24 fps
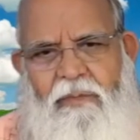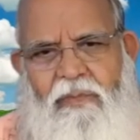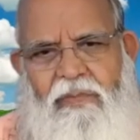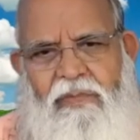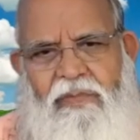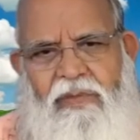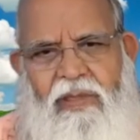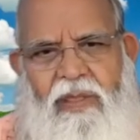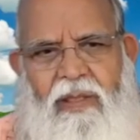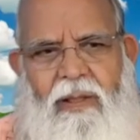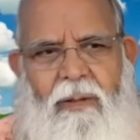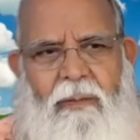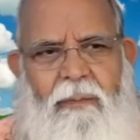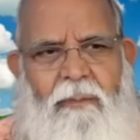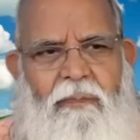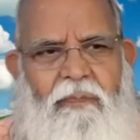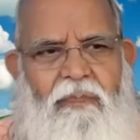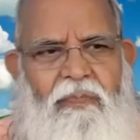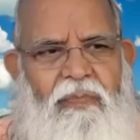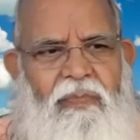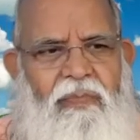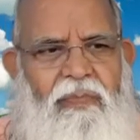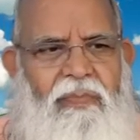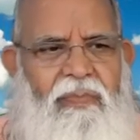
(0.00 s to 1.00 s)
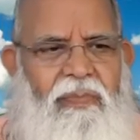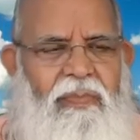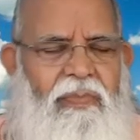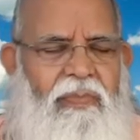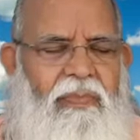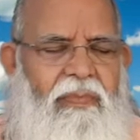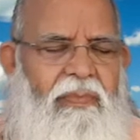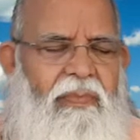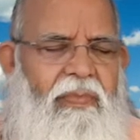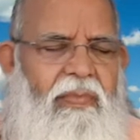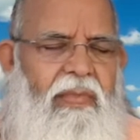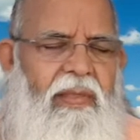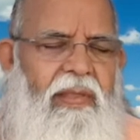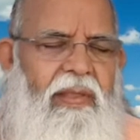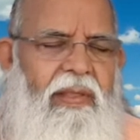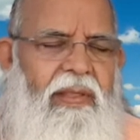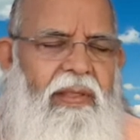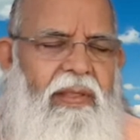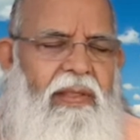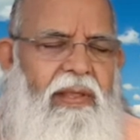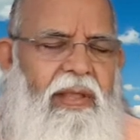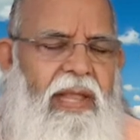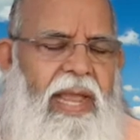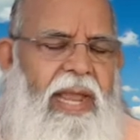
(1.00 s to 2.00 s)
See?
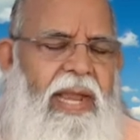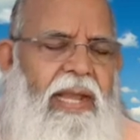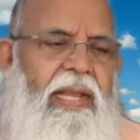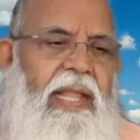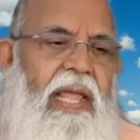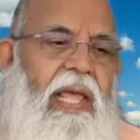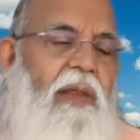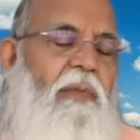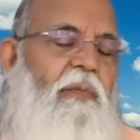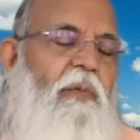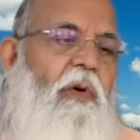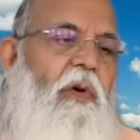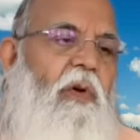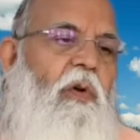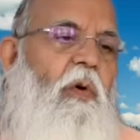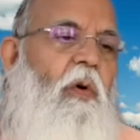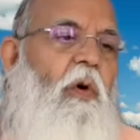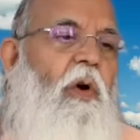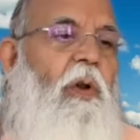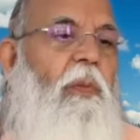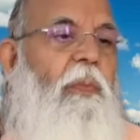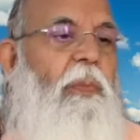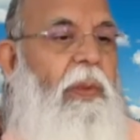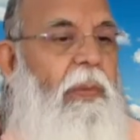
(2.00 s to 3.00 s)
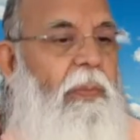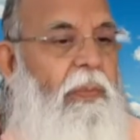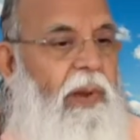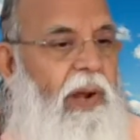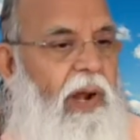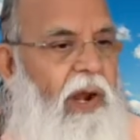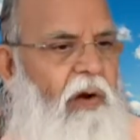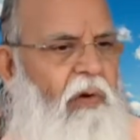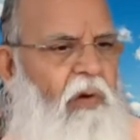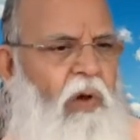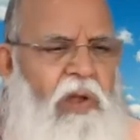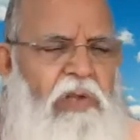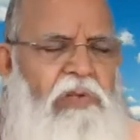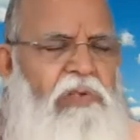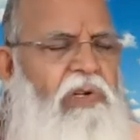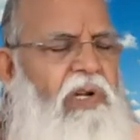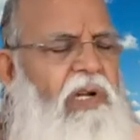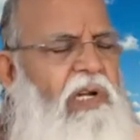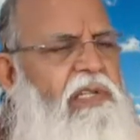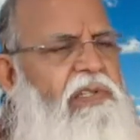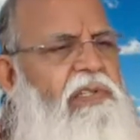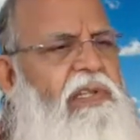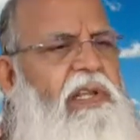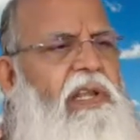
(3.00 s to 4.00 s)
And therefore, old people are
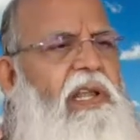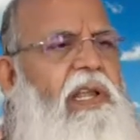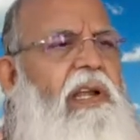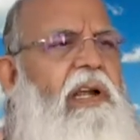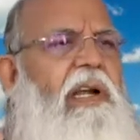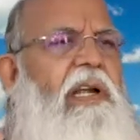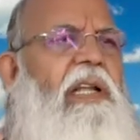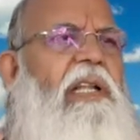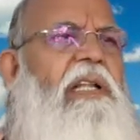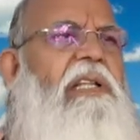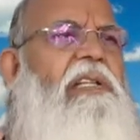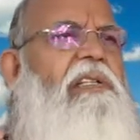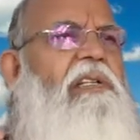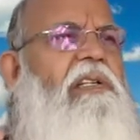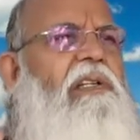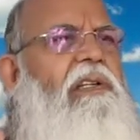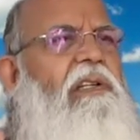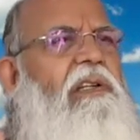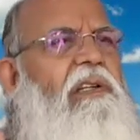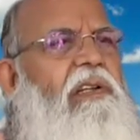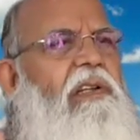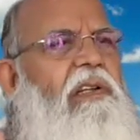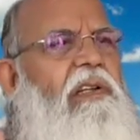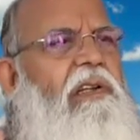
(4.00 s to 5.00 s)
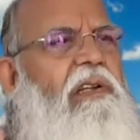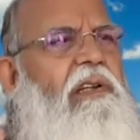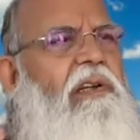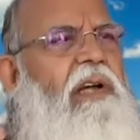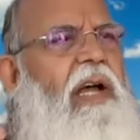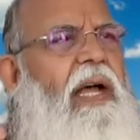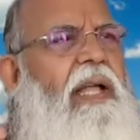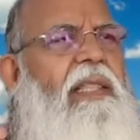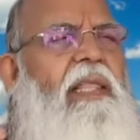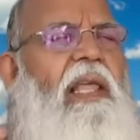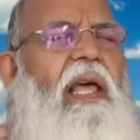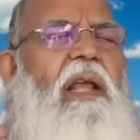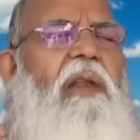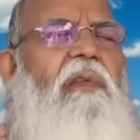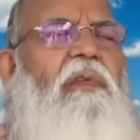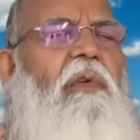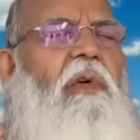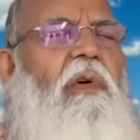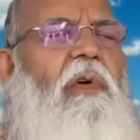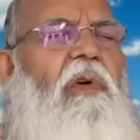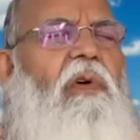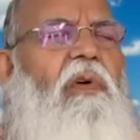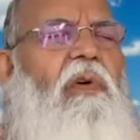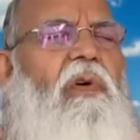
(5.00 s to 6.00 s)
constantly seeking attention. And
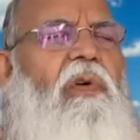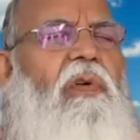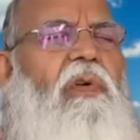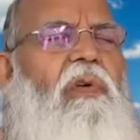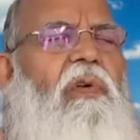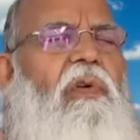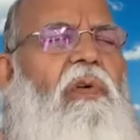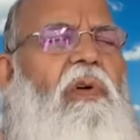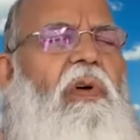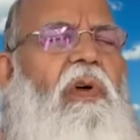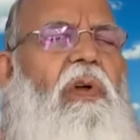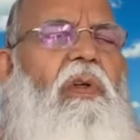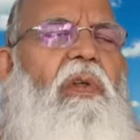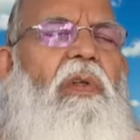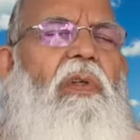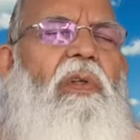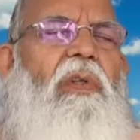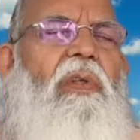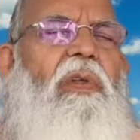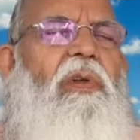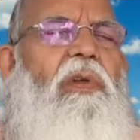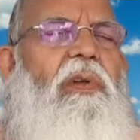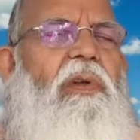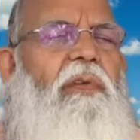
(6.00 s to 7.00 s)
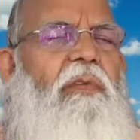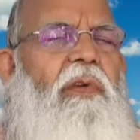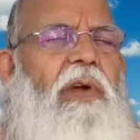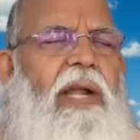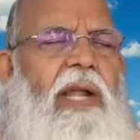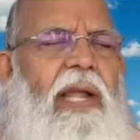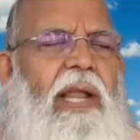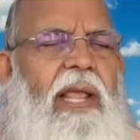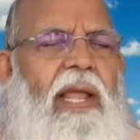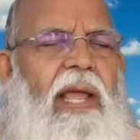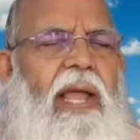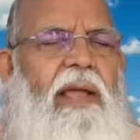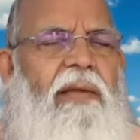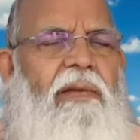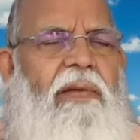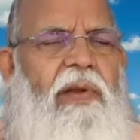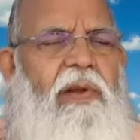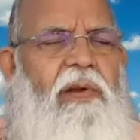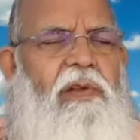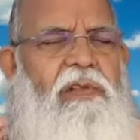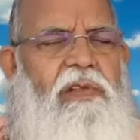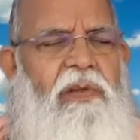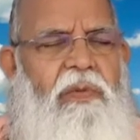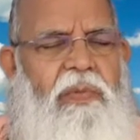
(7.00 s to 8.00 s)
therefore, one day I went
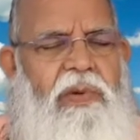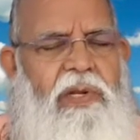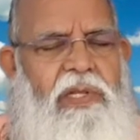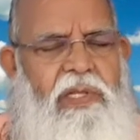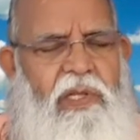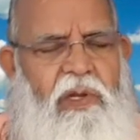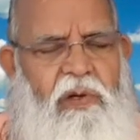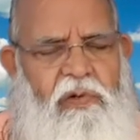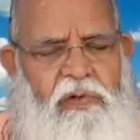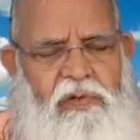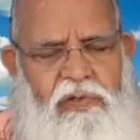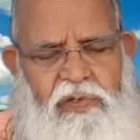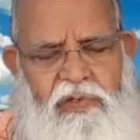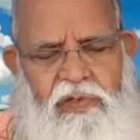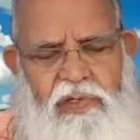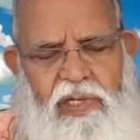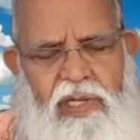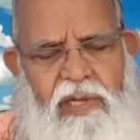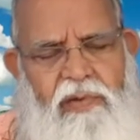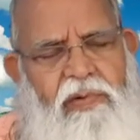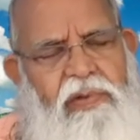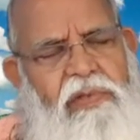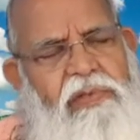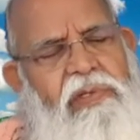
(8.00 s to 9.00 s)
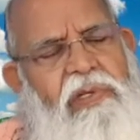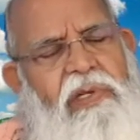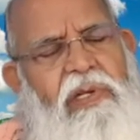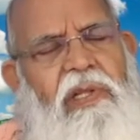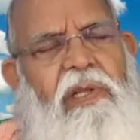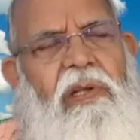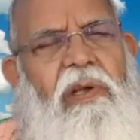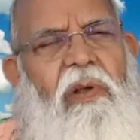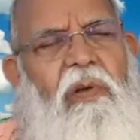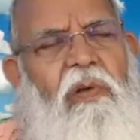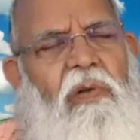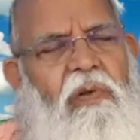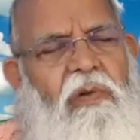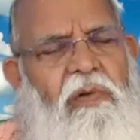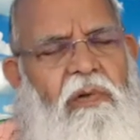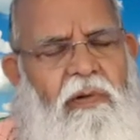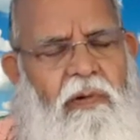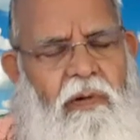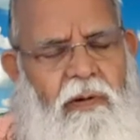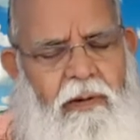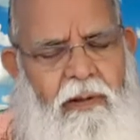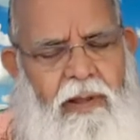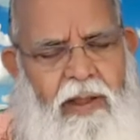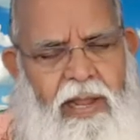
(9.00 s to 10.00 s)
to somebody's house. He was sitting alone.
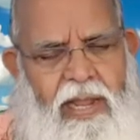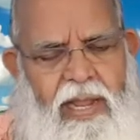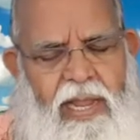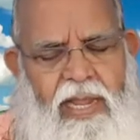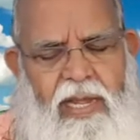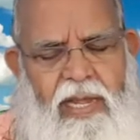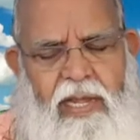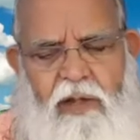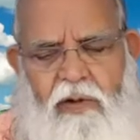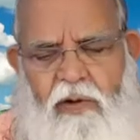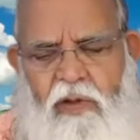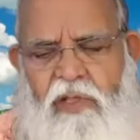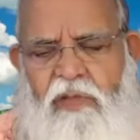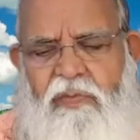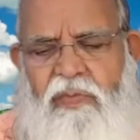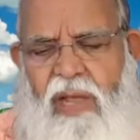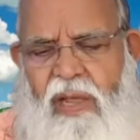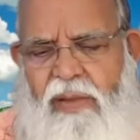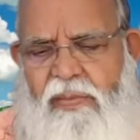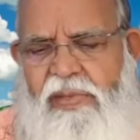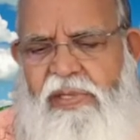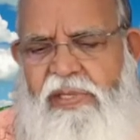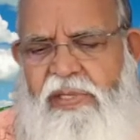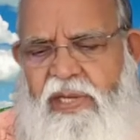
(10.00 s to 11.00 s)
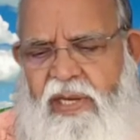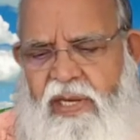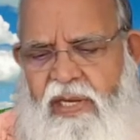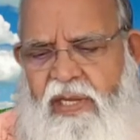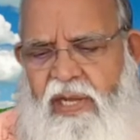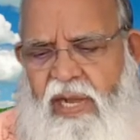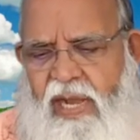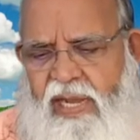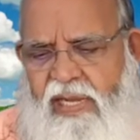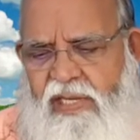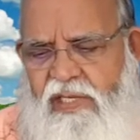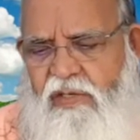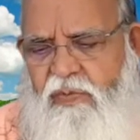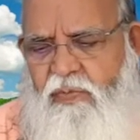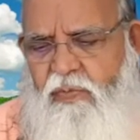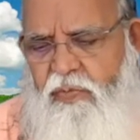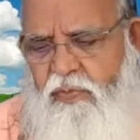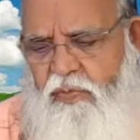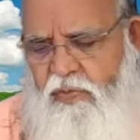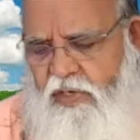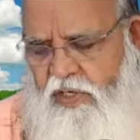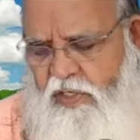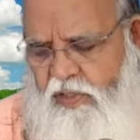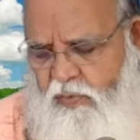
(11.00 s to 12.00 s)
And it was my mistake. I
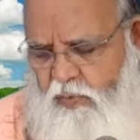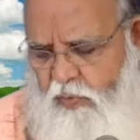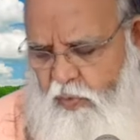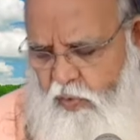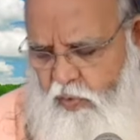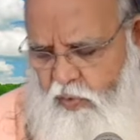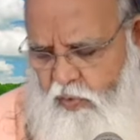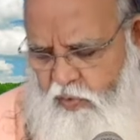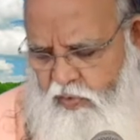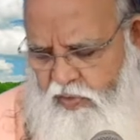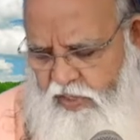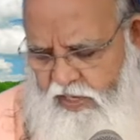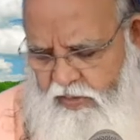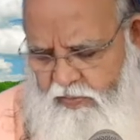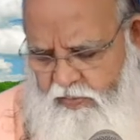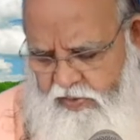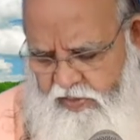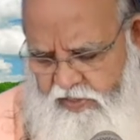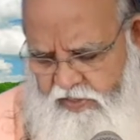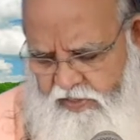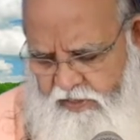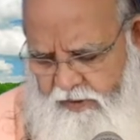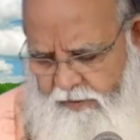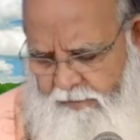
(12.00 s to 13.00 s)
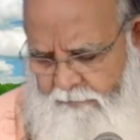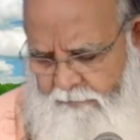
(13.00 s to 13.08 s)
uh, spoke to that person.